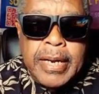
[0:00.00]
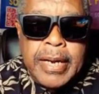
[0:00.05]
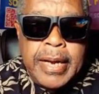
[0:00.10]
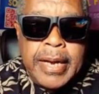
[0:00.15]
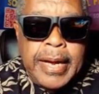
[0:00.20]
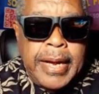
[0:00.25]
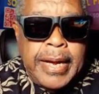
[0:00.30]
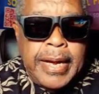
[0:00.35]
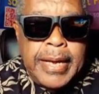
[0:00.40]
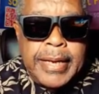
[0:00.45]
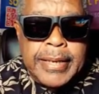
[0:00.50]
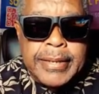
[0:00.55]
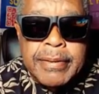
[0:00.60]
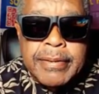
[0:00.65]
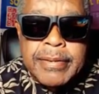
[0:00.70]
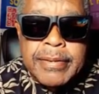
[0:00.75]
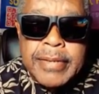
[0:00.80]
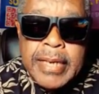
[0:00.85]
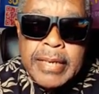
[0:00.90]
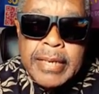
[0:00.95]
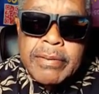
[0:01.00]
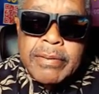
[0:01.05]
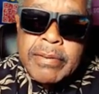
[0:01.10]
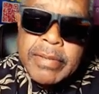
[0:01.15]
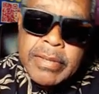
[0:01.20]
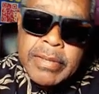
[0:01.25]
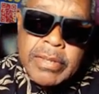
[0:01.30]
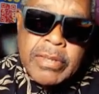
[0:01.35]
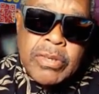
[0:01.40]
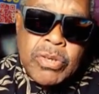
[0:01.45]
And St.
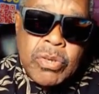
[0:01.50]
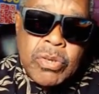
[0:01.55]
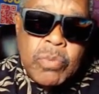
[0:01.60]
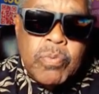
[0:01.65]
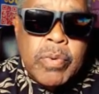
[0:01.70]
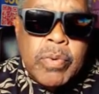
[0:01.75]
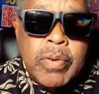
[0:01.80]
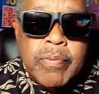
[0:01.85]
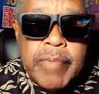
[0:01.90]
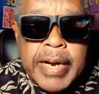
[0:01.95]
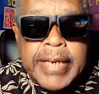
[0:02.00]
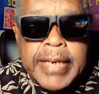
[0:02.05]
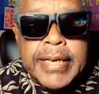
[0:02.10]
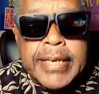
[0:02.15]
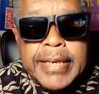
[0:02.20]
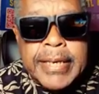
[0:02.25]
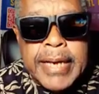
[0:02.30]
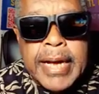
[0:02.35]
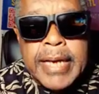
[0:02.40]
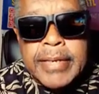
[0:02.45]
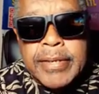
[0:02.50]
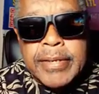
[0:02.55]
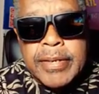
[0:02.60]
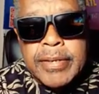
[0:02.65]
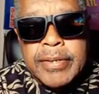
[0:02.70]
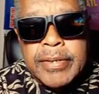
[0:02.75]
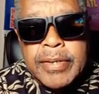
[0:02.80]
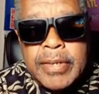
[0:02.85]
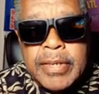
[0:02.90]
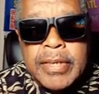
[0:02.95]
Louisans, you will recognize
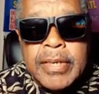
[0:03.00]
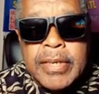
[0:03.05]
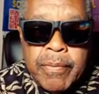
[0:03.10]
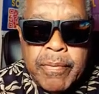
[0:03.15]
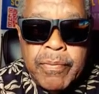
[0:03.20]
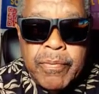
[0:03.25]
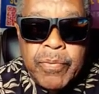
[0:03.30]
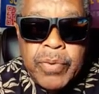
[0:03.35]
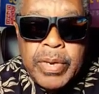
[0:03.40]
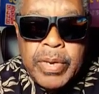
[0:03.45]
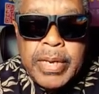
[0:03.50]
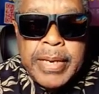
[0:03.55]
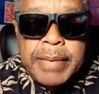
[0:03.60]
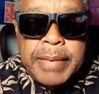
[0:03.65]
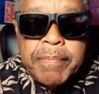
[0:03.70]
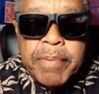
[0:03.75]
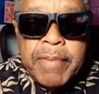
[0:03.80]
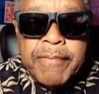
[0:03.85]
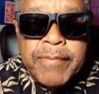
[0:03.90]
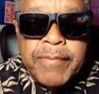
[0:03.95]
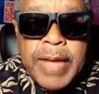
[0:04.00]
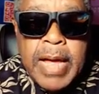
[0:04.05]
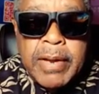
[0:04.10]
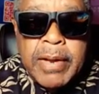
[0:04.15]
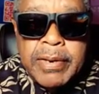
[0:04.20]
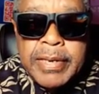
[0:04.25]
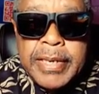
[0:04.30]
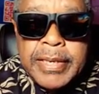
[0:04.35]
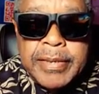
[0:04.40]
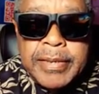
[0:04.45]
her. She really
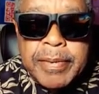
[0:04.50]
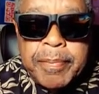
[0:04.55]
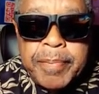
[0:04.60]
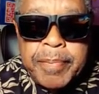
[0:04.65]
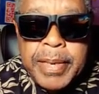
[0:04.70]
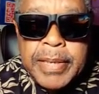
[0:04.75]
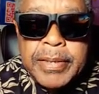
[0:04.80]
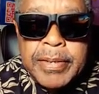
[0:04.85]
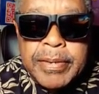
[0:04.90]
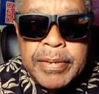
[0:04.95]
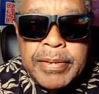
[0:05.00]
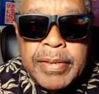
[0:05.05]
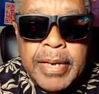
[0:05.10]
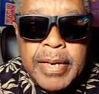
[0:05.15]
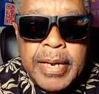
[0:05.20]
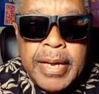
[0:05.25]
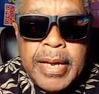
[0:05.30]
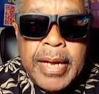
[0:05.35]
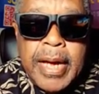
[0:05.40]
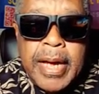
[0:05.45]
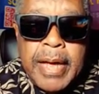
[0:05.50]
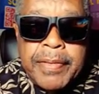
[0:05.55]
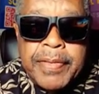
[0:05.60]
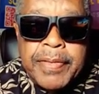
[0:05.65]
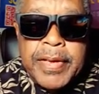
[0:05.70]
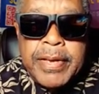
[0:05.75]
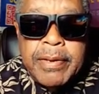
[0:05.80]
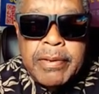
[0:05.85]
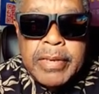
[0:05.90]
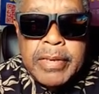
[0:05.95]
profound in these opinions. I
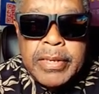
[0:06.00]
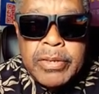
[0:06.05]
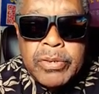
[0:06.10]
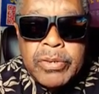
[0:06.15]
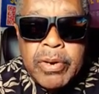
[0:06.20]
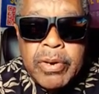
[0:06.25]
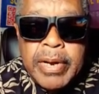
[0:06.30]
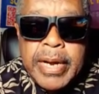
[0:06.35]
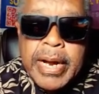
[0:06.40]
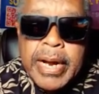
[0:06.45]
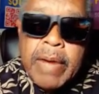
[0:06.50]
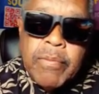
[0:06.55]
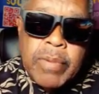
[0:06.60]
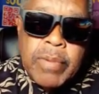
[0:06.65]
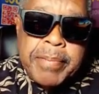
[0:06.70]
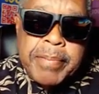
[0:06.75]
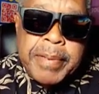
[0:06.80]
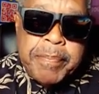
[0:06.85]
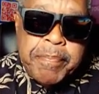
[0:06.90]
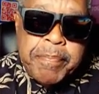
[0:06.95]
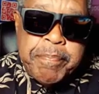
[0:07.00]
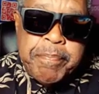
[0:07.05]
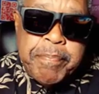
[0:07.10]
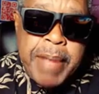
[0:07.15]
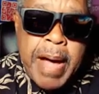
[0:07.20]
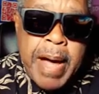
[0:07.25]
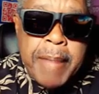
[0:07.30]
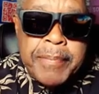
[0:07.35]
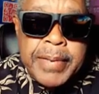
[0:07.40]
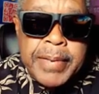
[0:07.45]
think you'll enjoy it. I will be
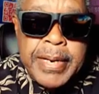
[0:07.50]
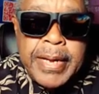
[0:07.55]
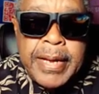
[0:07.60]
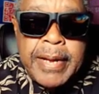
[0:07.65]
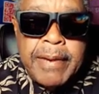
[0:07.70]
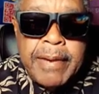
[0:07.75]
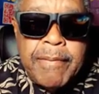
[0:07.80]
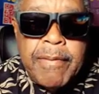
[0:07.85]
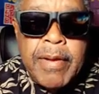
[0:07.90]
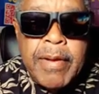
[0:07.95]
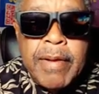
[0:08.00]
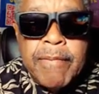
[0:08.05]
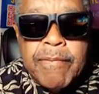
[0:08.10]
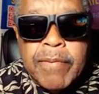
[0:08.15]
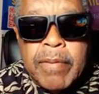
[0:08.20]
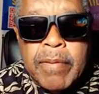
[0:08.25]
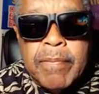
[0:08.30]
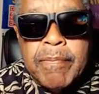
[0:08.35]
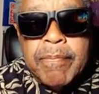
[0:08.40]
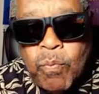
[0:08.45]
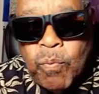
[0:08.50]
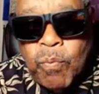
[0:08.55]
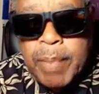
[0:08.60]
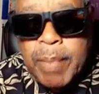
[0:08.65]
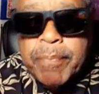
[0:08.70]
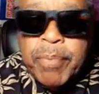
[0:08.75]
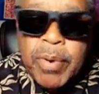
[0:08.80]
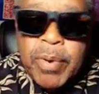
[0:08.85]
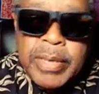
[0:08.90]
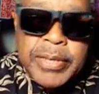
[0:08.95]
popping in from
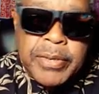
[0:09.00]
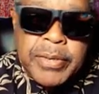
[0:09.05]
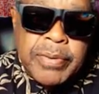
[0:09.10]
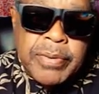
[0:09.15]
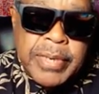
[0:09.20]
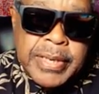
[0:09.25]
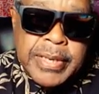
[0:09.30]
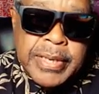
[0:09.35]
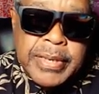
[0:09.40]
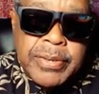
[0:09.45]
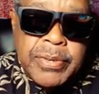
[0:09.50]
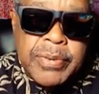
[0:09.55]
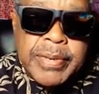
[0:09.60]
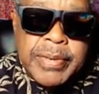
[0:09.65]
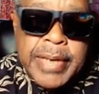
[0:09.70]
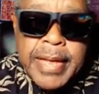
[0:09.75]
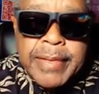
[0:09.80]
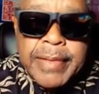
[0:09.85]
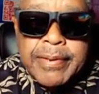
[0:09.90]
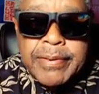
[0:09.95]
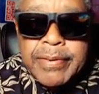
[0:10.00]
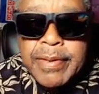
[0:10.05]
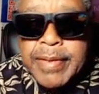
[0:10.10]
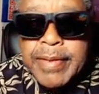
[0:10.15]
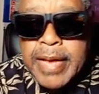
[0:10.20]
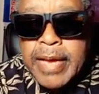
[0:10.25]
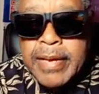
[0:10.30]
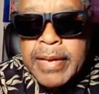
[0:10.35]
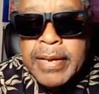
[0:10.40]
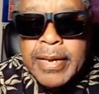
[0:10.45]
one point to another so
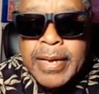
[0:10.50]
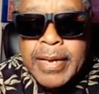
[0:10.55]
that